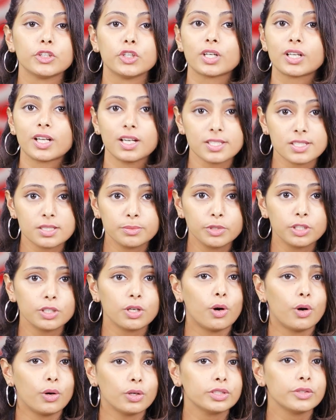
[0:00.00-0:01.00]
Your
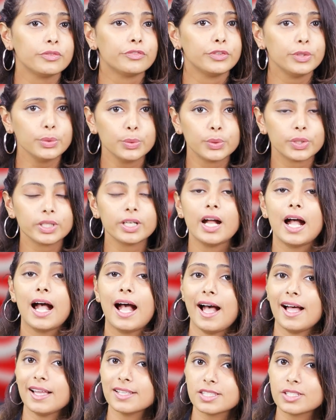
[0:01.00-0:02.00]
customer or the viewer
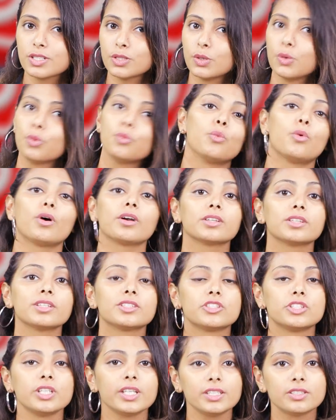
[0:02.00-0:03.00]
has to know what are the
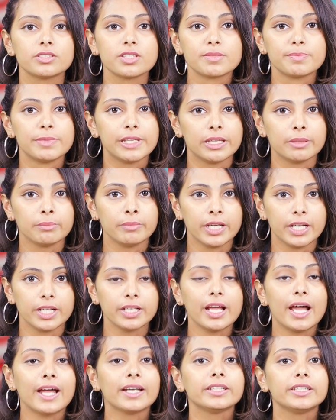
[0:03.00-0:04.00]
changes being
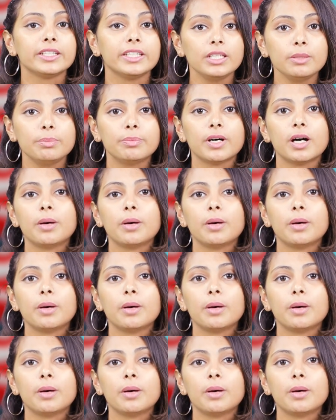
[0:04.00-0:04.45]
made and keep